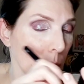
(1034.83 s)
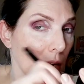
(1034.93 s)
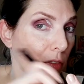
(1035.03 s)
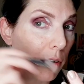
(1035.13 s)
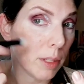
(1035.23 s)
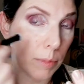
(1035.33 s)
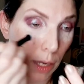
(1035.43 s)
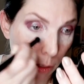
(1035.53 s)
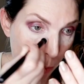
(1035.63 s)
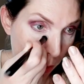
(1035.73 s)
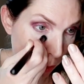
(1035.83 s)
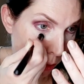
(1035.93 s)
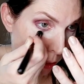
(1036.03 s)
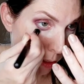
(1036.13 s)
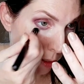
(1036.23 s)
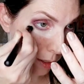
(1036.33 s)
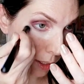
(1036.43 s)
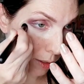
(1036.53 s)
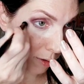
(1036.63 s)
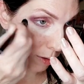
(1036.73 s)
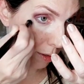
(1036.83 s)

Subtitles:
but I've heard them talk about, you know,